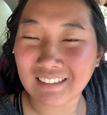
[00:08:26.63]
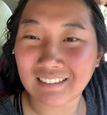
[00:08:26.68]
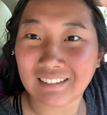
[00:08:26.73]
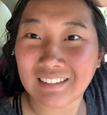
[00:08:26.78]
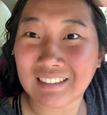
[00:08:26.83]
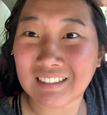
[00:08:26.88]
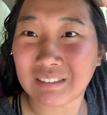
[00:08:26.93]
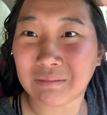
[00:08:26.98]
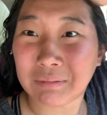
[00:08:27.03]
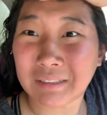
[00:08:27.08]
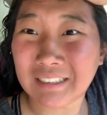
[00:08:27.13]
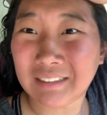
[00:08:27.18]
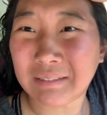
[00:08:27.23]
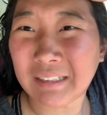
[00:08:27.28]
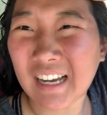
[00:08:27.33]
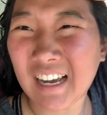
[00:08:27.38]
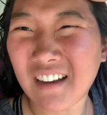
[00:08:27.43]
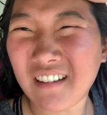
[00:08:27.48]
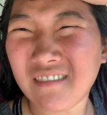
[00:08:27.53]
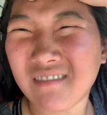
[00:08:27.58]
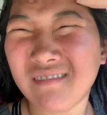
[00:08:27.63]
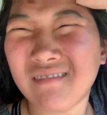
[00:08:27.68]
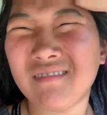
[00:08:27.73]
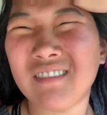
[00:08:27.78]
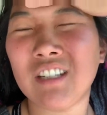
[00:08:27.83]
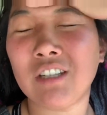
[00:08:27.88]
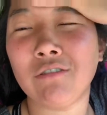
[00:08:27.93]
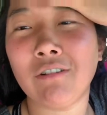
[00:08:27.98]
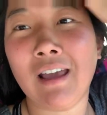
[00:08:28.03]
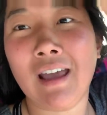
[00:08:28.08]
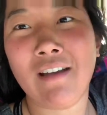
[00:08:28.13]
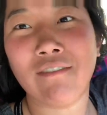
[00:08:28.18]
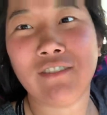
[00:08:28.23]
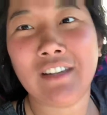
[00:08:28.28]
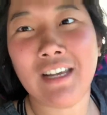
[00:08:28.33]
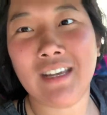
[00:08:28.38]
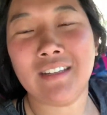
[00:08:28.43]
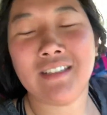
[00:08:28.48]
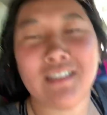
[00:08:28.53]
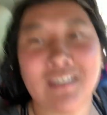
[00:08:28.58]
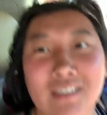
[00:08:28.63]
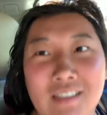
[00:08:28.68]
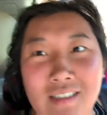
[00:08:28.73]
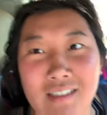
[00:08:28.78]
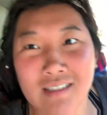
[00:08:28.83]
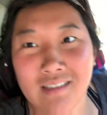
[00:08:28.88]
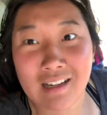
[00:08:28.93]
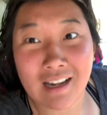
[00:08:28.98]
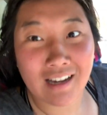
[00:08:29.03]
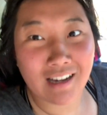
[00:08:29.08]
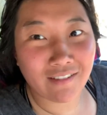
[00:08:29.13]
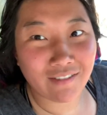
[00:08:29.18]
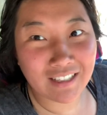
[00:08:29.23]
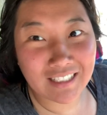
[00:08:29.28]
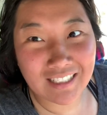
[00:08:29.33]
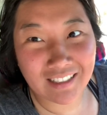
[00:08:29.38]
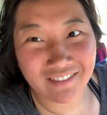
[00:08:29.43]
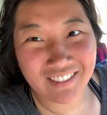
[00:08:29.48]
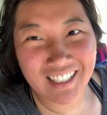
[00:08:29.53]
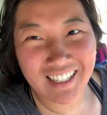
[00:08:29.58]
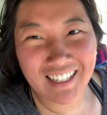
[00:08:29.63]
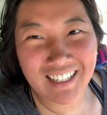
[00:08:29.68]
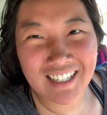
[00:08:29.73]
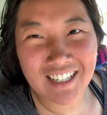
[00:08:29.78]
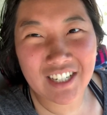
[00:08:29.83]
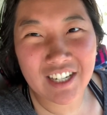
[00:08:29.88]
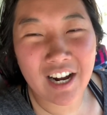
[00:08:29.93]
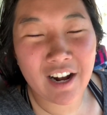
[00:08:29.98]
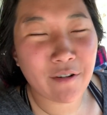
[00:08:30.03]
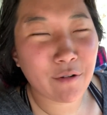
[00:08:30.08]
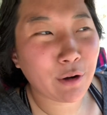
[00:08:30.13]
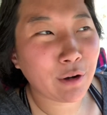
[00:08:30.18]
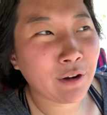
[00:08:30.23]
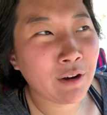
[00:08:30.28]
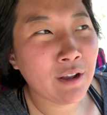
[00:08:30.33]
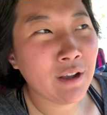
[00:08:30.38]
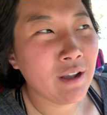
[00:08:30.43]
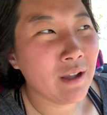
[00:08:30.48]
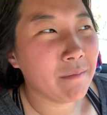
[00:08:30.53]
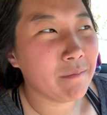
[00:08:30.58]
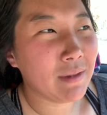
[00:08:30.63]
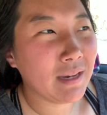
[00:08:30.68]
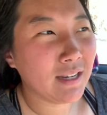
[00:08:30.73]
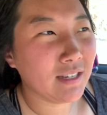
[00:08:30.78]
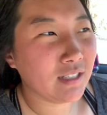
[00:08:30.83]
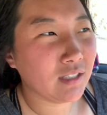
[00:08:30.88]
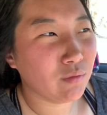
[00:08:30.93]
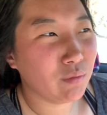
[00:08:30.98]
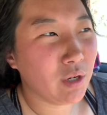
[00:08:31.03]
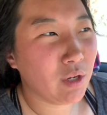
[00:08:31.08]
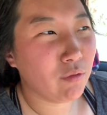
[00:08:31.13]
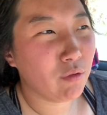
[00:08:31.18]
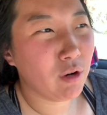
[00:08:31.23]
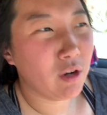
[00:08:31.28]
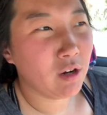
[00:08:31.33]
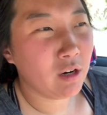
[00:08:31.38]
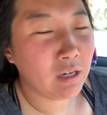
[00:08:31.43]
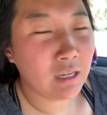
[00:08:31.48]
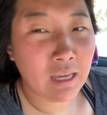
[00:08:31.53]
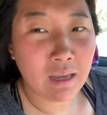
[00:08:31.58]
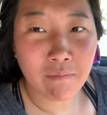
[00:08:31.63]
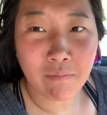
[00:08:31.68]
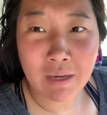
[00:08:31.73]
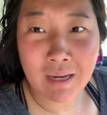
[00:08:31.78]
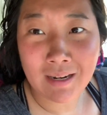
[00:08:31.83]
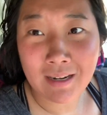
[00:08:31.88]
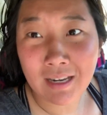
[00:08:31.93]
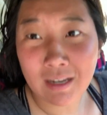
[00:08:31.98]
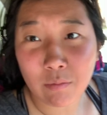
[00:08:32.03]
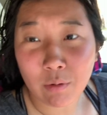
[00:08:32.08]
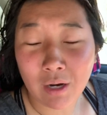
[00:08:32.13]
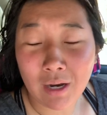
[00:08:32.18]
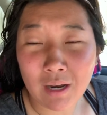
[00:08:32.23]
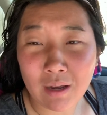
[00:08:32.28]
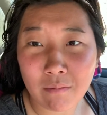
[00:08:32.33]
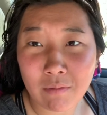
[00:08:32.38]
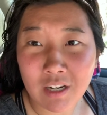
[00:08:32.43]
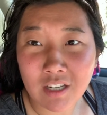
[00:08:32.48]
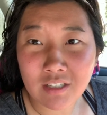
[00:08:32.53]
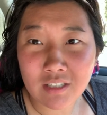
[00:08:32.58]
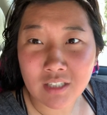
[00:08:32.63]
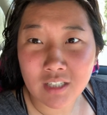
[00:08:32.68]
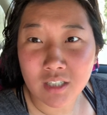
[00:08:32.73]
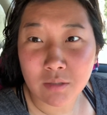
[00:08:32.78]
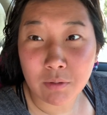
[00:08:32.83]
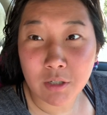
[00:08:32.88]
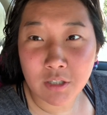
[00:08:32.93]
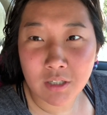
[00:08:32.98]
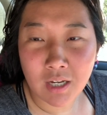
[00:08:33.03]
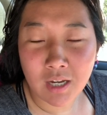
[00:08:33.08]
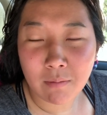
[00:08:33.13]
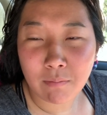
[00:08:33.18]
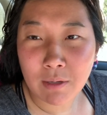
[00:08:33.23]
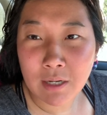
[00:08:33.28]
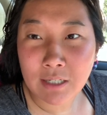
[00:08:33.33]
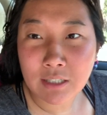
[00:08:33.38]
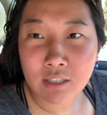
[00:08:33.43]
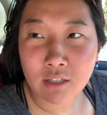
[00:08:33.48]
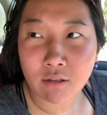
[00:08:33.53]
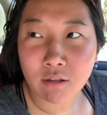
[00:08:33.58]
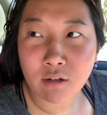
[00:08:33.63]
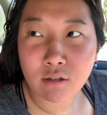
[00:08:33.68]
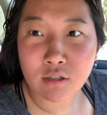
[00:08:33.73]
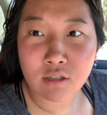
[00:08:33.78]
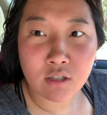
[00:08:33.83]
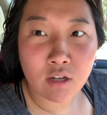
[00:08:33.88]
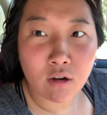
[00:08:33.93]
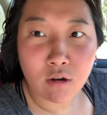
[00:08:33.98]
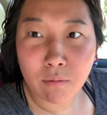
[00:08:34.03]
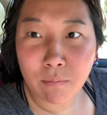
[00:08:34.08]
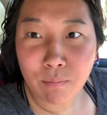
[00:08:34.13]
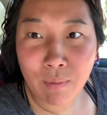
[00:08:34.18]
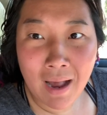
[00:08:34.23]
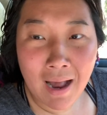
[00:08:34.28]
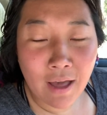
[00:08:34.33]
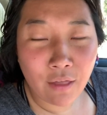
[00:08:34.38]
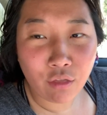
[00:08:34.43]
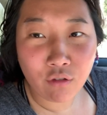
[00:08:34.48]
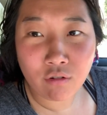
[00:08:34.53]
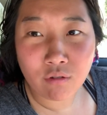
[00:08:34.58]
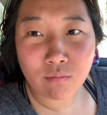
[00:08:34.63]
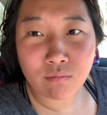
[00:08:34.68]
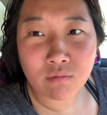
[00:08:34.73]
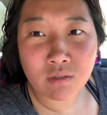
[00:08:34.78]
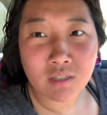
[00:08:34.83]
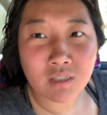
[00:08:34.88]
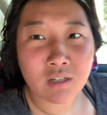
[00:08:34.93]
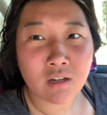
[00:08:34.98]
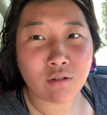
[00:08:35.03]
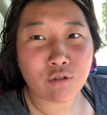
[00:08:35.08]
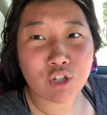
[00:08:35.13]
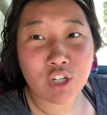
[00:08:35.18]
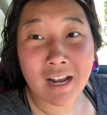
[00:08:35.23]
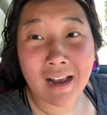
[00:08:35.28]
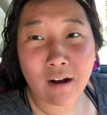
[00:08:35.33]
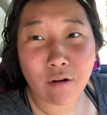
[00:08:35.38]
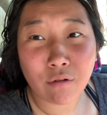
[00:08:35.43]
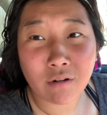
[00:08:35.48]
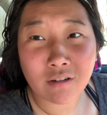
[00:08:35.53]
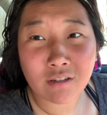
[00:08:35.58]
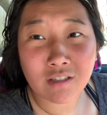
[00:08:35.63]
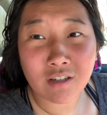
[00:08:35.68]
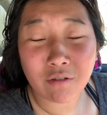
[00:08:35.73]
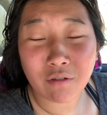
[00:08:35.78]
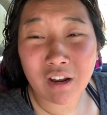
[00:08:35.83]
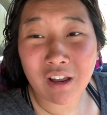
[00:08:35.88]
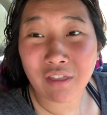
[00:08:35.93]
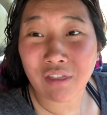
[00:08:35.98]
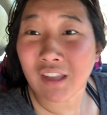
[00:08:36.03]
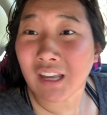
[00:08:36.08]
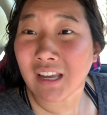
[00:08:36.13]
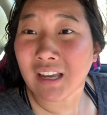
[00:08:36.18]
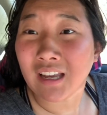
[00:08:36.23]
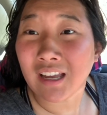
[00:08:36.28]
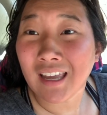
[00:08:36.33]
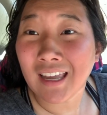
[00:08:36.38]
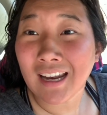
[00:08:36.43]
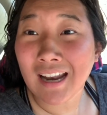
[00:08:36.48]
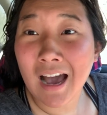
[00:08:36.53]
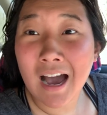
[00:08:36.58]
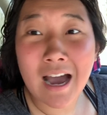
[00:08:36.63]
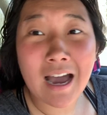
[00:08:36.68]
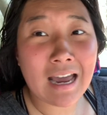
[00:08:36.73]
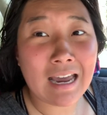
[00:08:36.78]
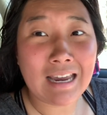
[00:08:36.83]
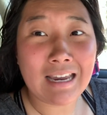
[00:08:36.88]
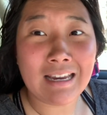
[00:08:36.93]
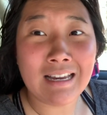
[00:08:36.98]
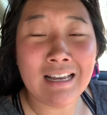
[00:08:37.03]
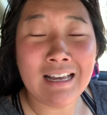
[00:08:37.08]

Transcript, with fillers: It's been about two and a half days since any of us have taken a shower because we were camping at Abraham and it's dispersed camping so there's no bathrooms, no showers, no nothing and I